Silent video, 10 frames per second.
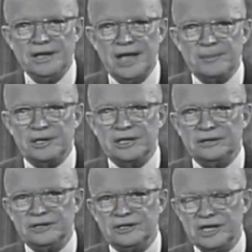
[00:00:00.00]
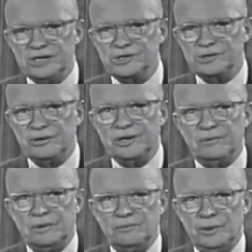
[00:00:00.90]
Unhappily, the
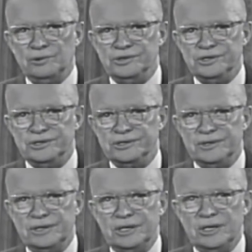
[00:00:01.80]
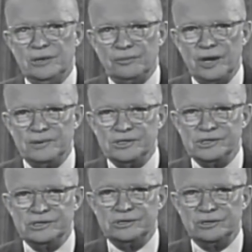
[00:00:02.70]
danger it poses
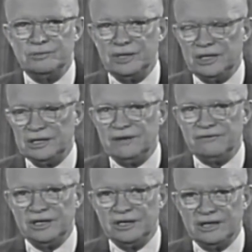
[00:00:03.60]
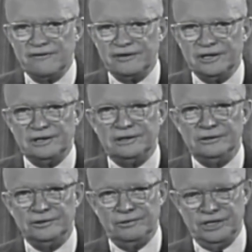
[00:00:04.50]
promises to be of indefinite
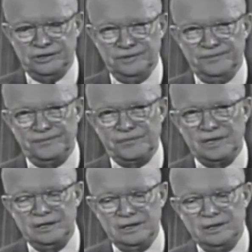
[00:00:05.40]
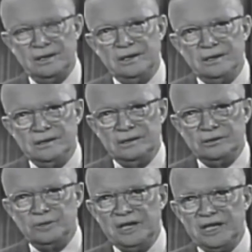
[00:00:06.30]
duration.
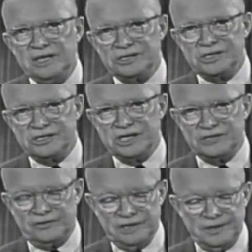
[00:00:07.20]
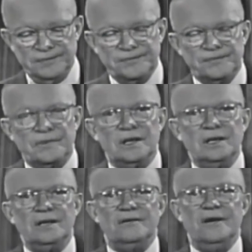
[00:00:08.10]
To meet it successfully,
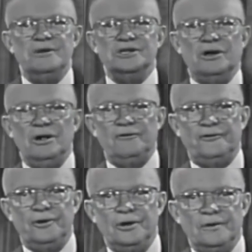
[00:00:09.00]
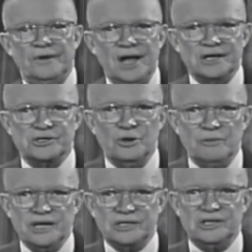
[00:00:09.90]
there is call for not
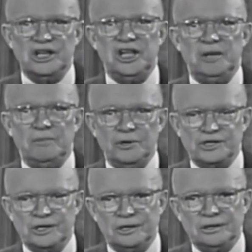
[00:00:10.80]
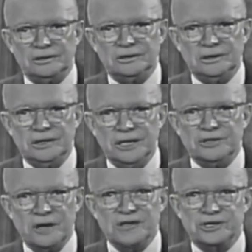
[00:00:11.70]
so much the emotional
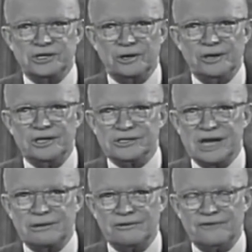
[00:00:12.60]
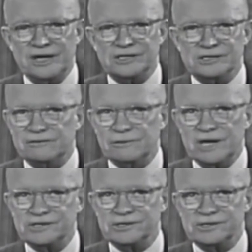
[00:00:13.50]
and transitory sacrifices
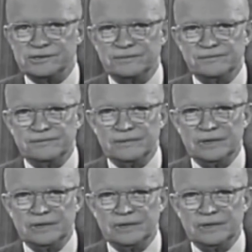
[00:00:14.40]
of crisis,